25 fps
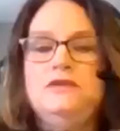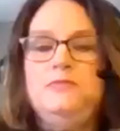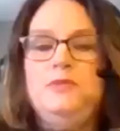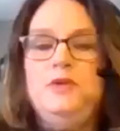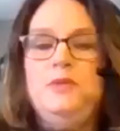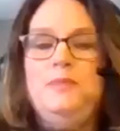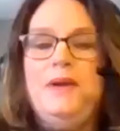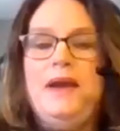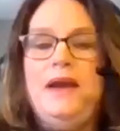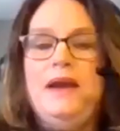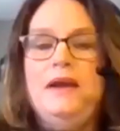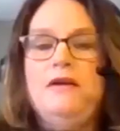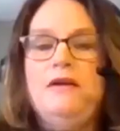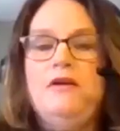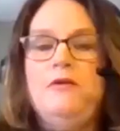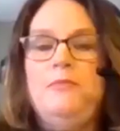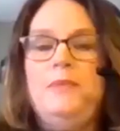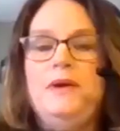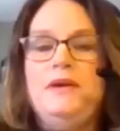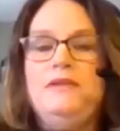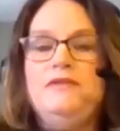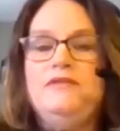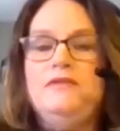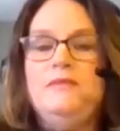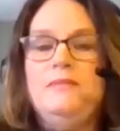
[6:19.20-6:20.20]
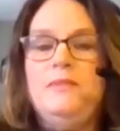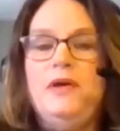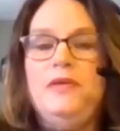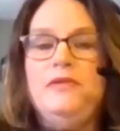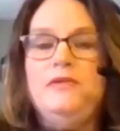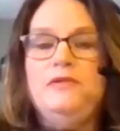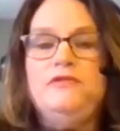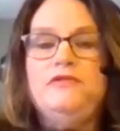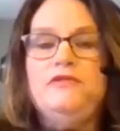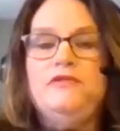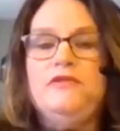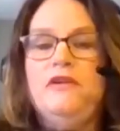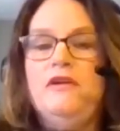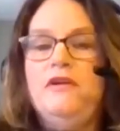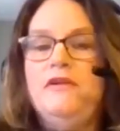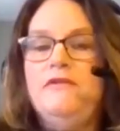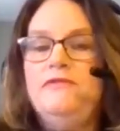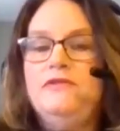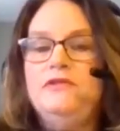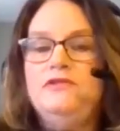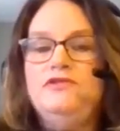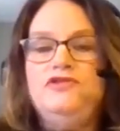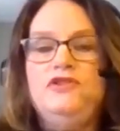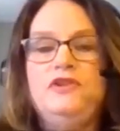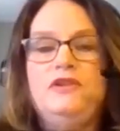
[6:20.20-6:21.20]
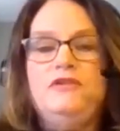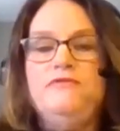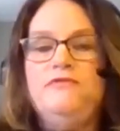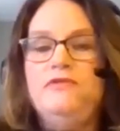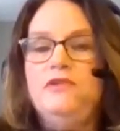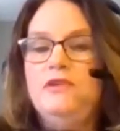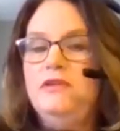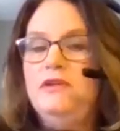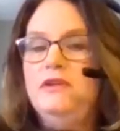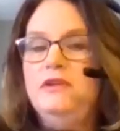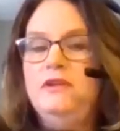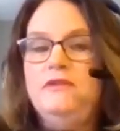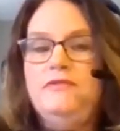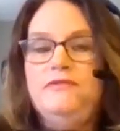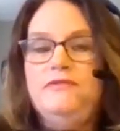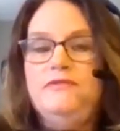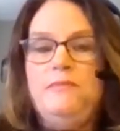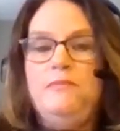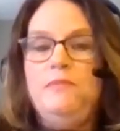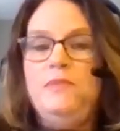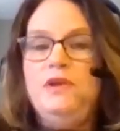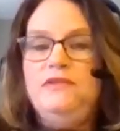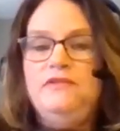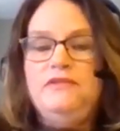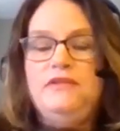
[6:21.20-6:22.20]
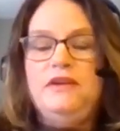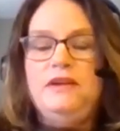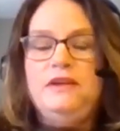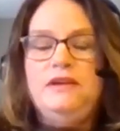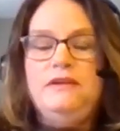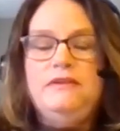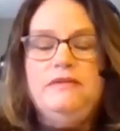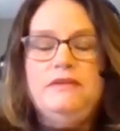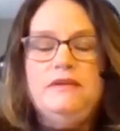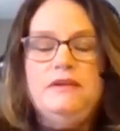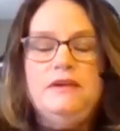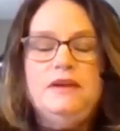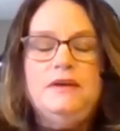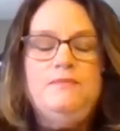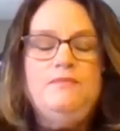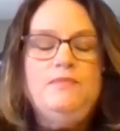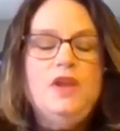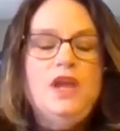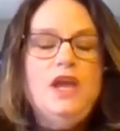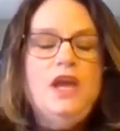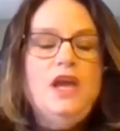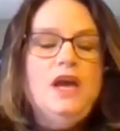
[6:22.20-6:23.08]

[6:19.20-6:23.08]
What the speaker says: be back up on some other stuff, and she can fill in if I miss anything.